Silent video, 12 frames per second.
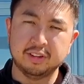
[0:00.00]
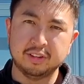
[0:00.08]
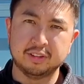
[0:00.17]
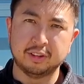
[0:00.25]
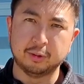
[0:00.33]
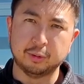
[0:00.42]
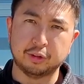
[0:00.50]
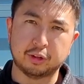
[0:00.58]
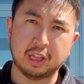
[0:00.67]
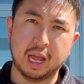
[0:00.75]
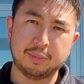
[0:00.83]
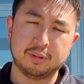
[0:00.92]
so they're
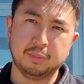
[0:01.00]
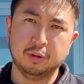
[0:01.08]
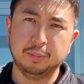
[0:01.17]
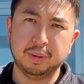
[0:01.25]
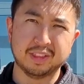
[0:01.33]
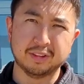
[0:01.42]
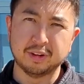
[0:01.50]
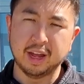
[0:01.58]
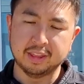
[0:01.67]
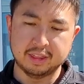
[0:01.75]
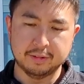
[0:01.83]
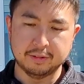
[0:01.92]
collapsible, but they're
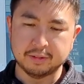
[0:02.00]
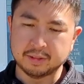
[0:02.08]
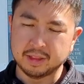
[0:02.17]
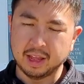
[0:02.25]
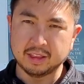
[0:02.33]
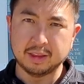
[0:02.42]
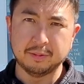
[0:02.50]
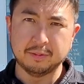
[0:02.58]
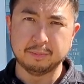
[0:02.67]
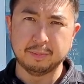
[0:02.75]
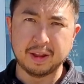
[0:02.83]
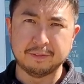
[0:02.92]
not the not the
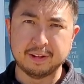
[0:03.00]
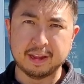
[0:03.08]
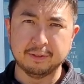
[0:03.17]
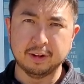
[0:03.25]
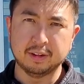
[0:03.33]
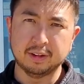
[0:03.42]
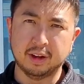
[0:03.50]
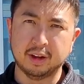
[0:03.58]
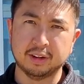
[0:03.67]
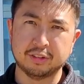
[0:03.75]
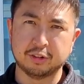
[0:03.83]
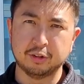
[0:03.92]
my favorite on a
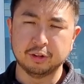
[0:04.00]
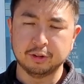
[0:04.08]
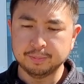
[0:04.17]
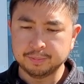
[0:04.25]
scooter.